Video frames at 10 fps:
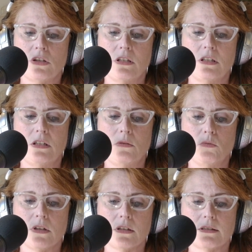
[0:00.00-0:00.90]
She
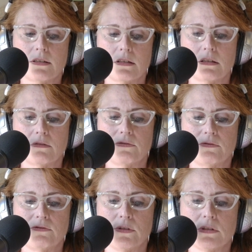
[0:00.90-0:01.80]
works
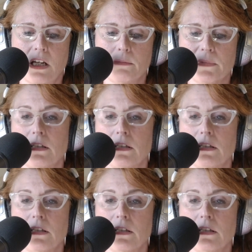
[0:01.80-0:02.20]
full time.